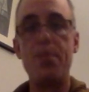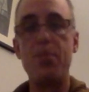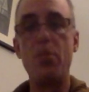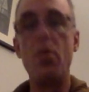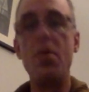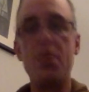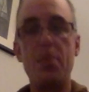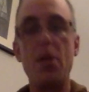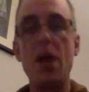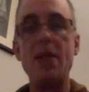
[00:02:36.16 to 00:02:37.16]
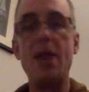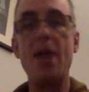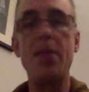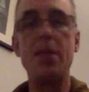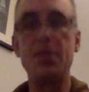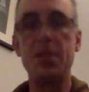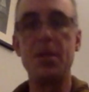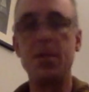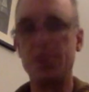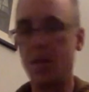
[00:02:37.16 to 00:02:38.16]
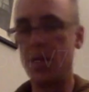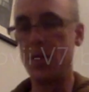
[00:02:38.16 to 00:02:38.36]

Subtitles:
with applied dominance and so